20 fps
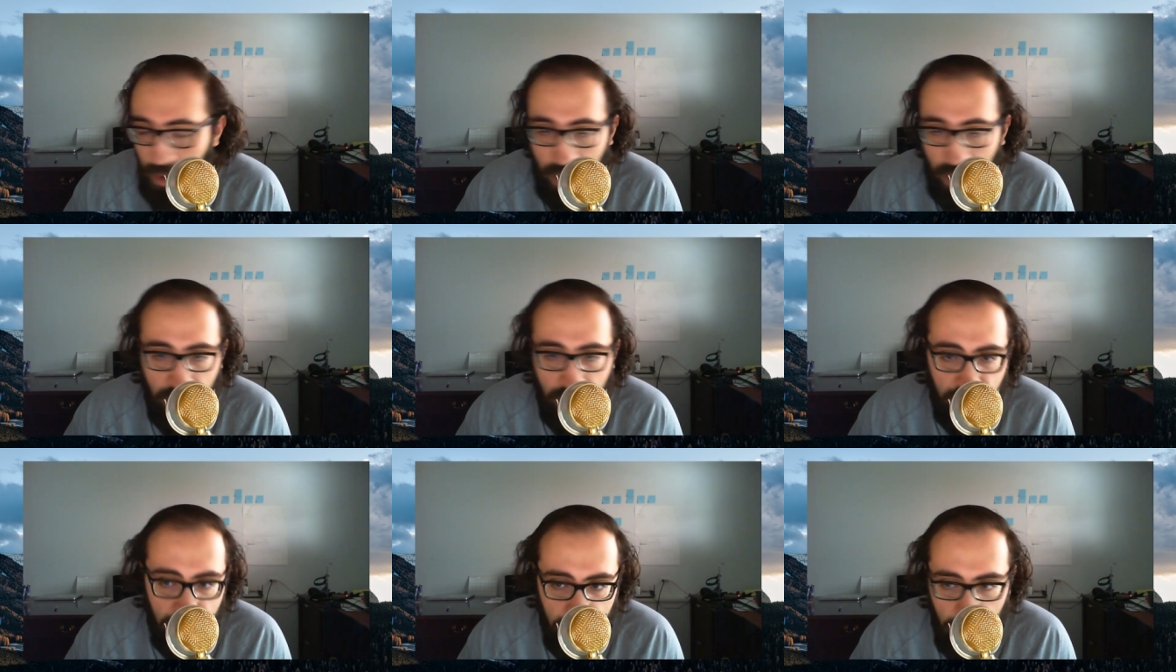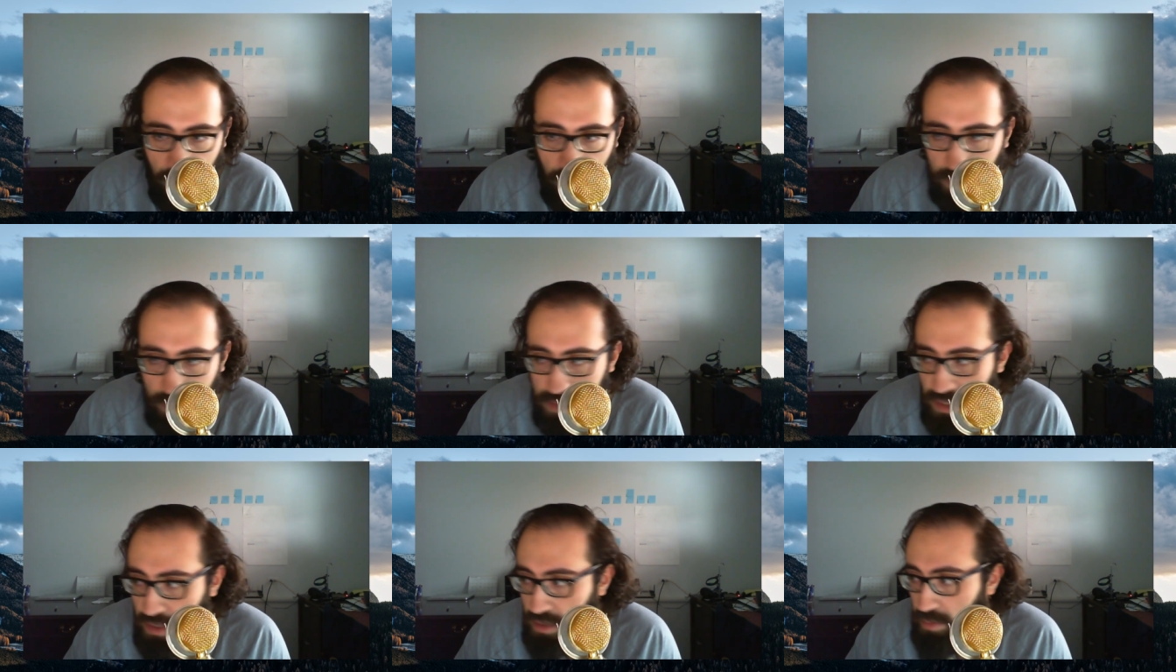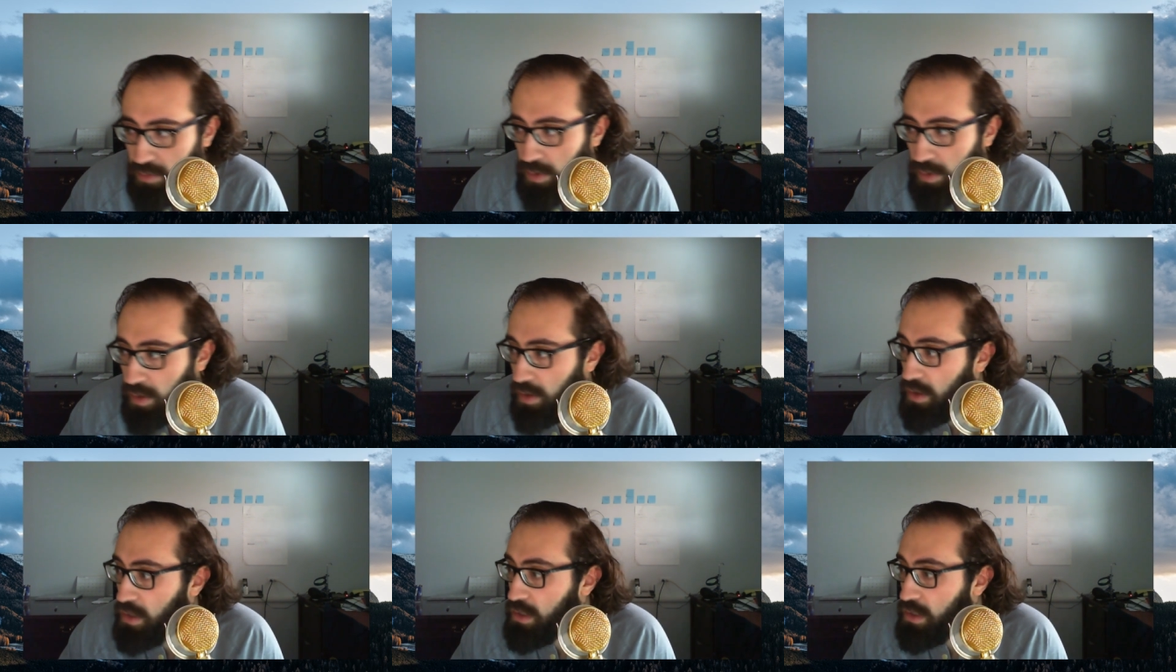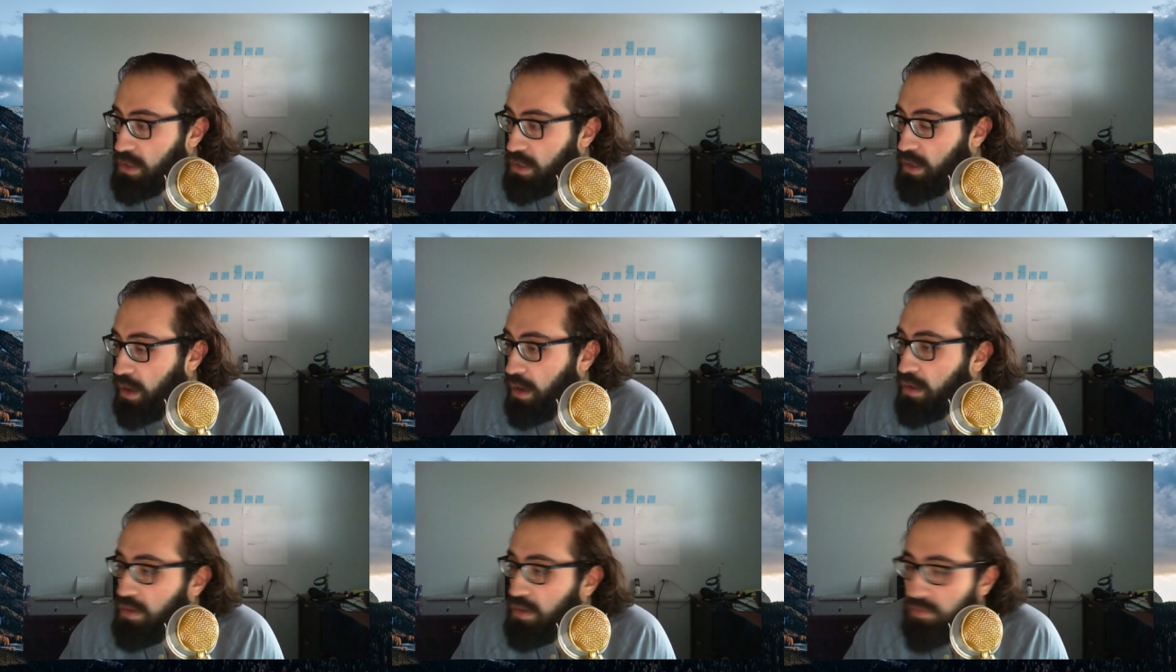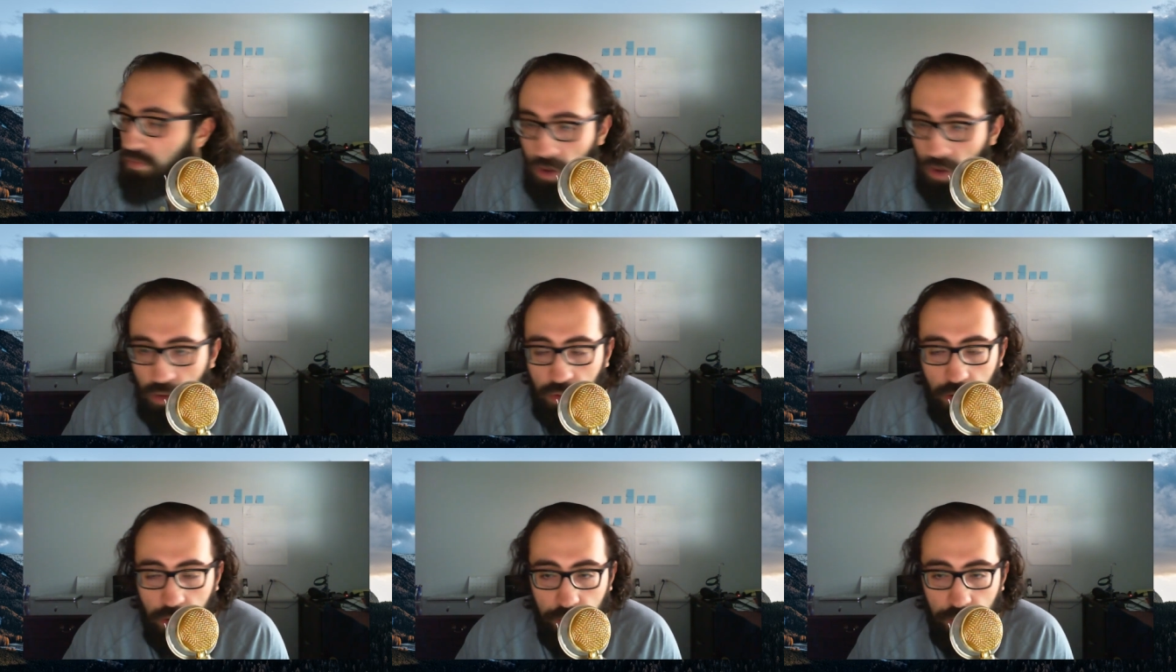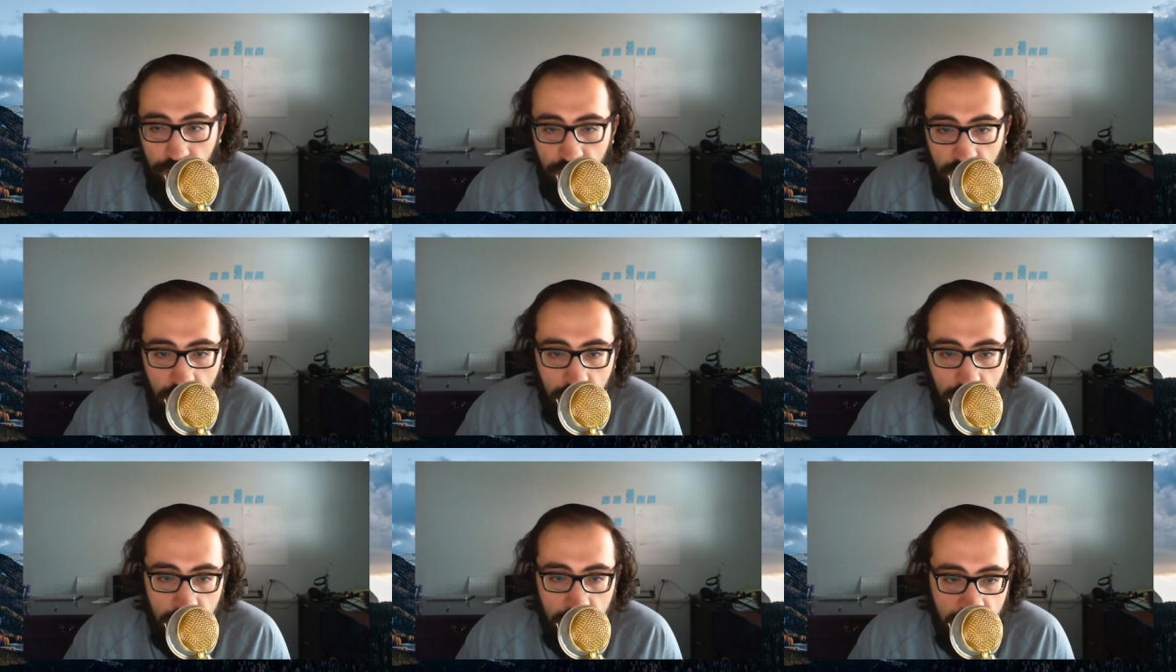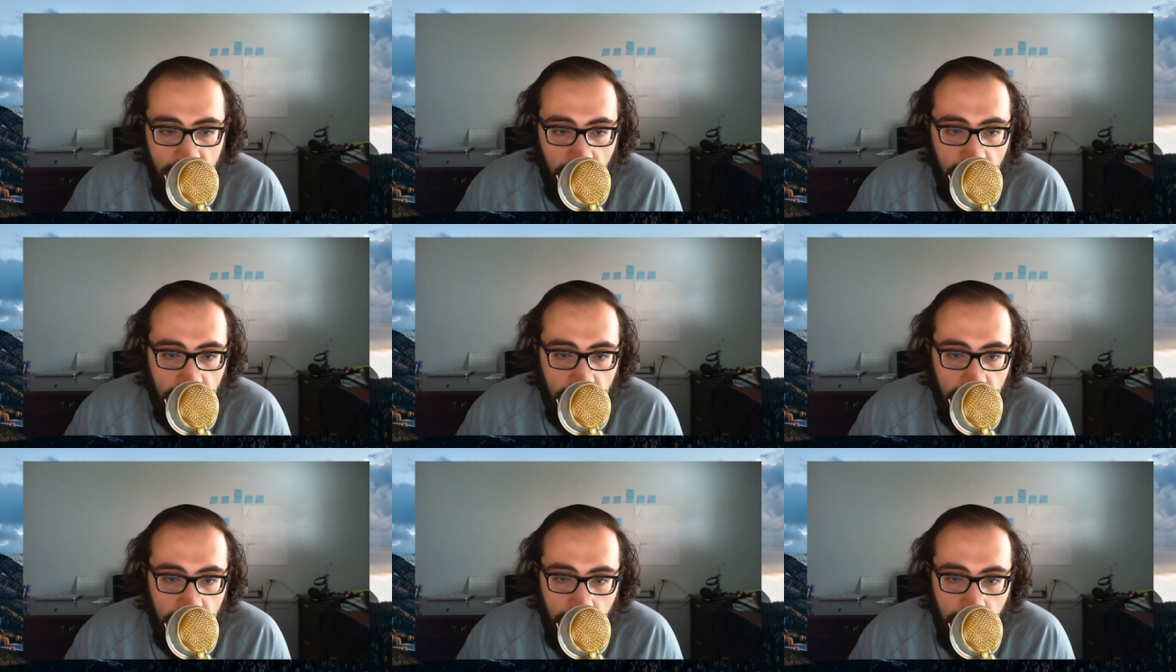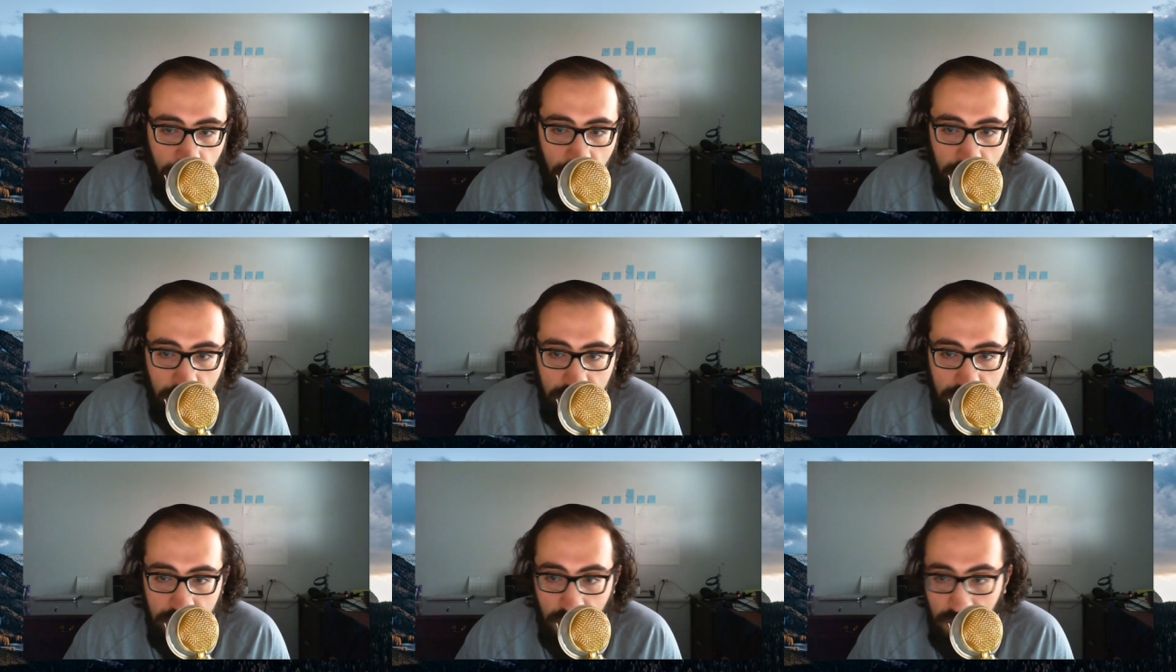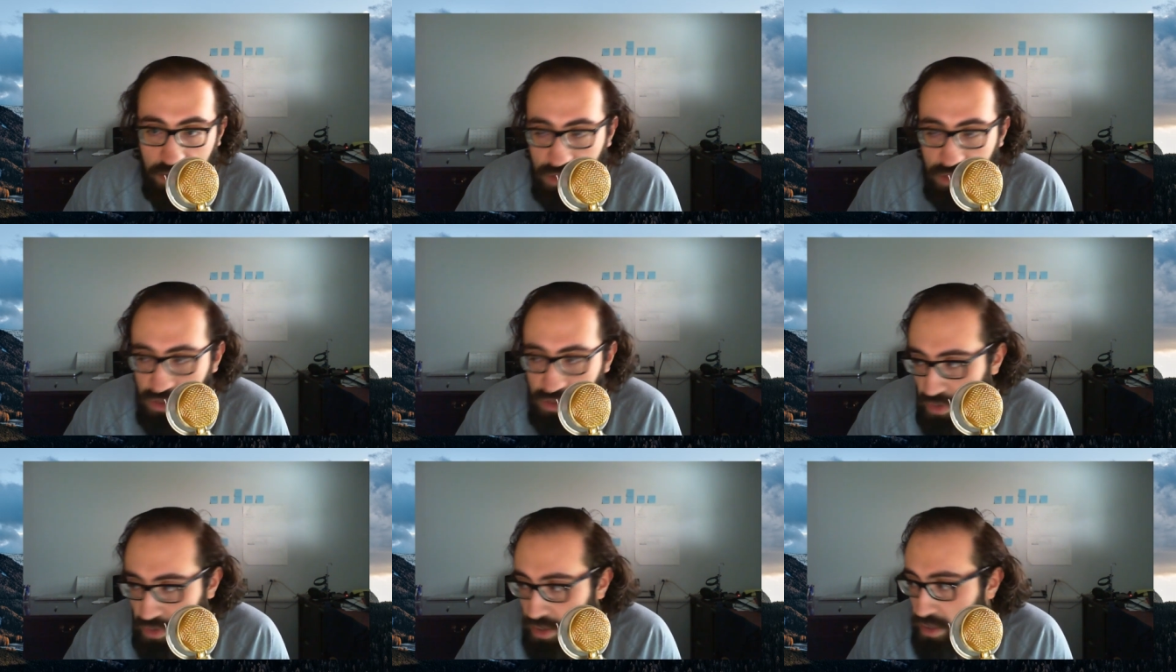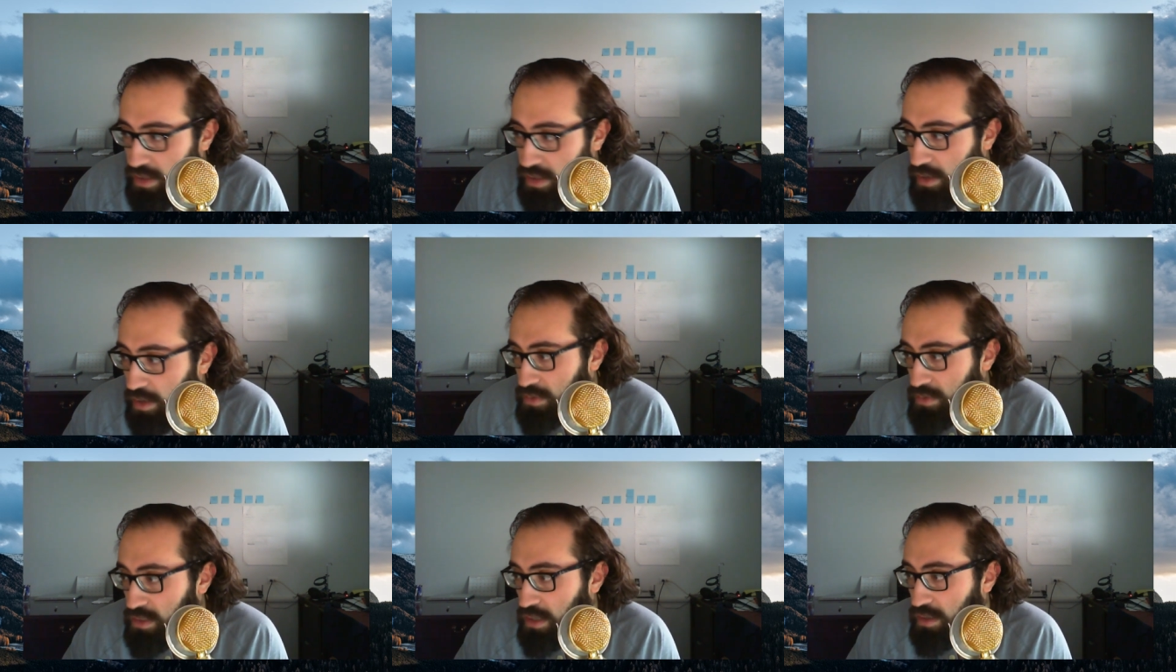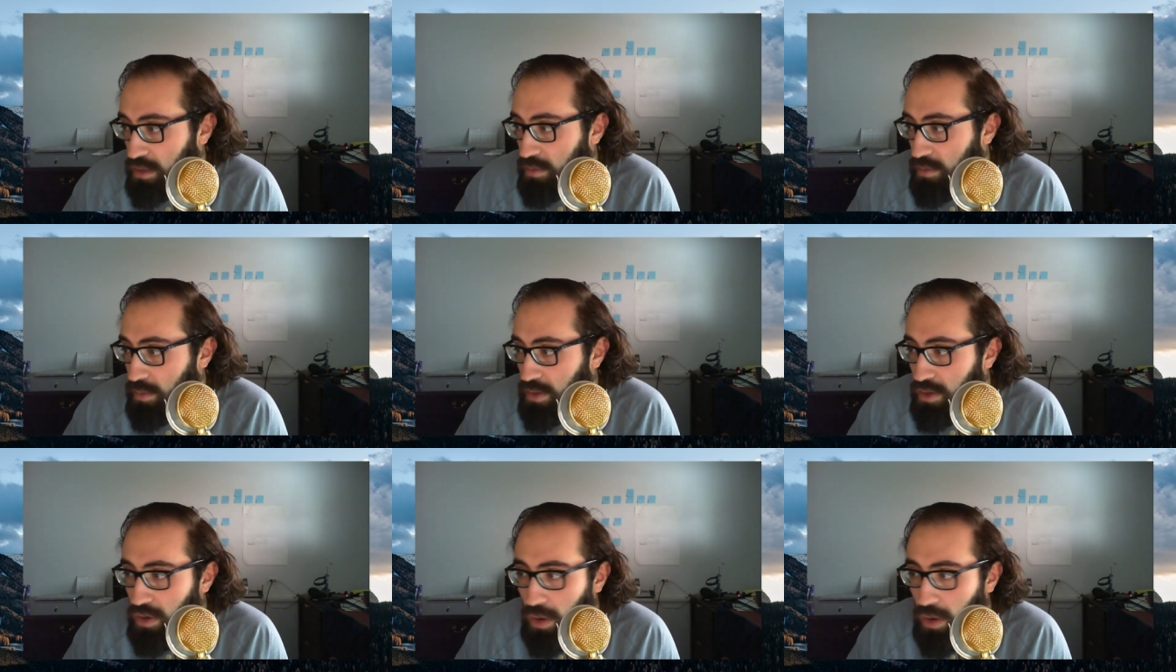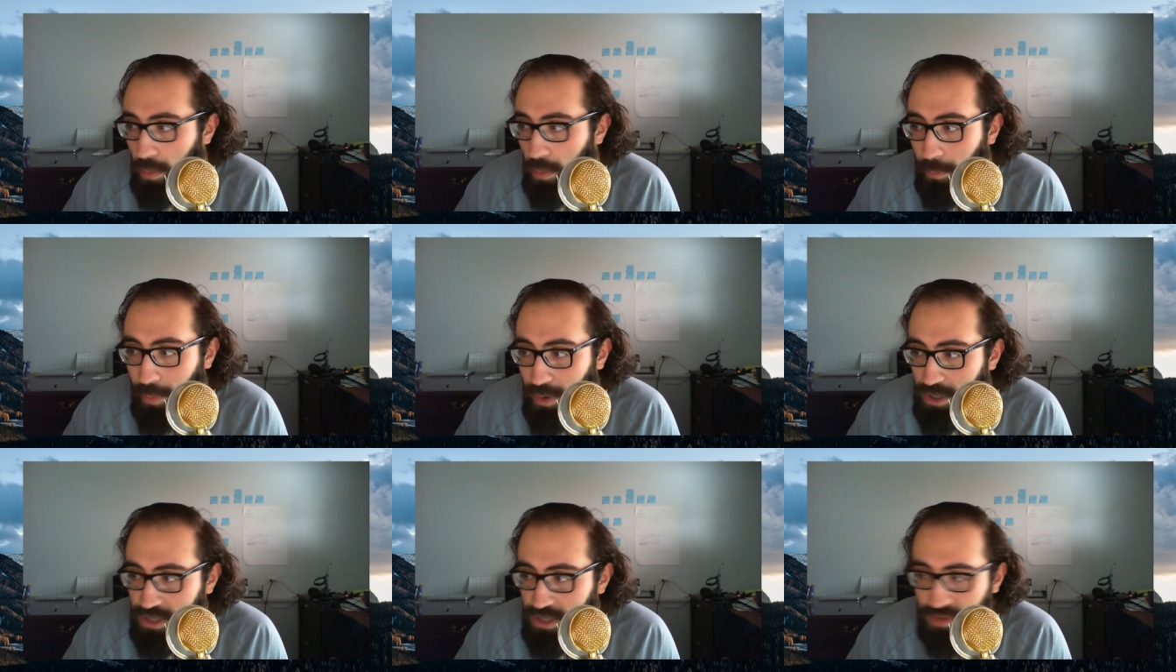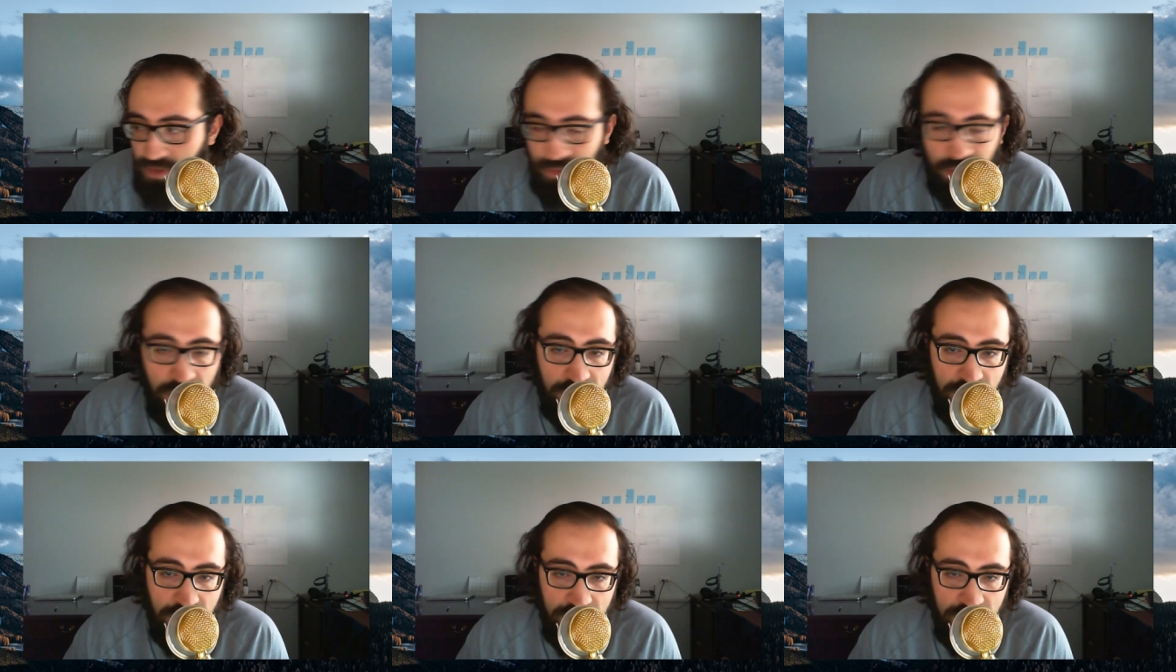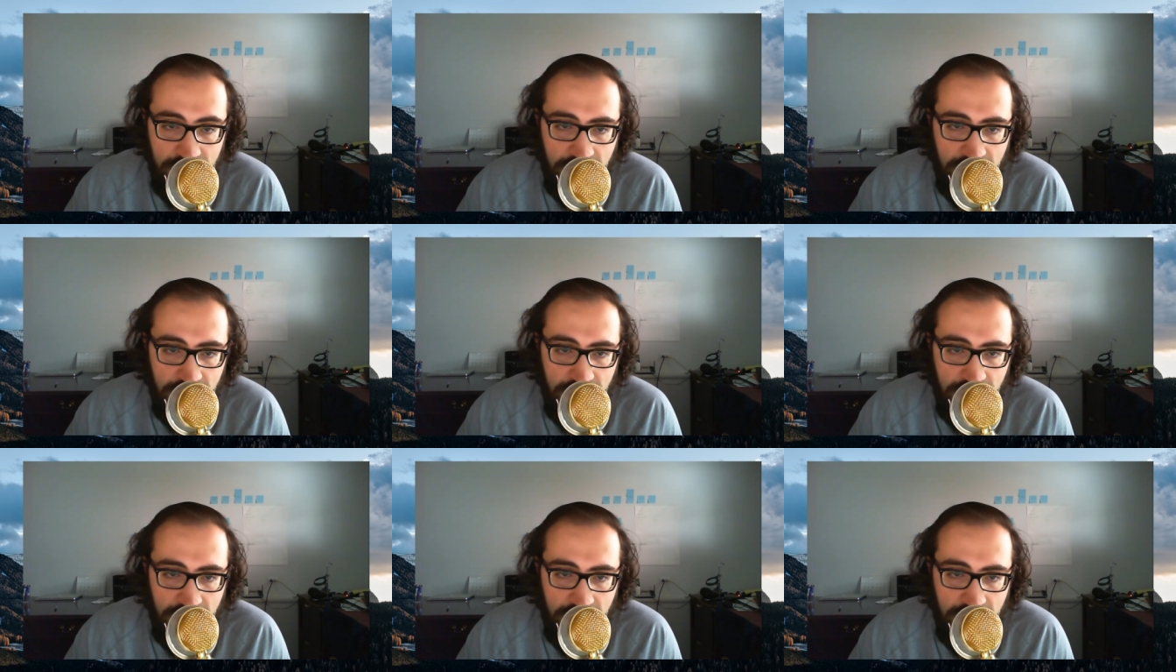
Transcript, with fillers: Africa, we're talking about all of Europe, you know, we're talking about Australia, we're talking about, you know, a bunch of countries.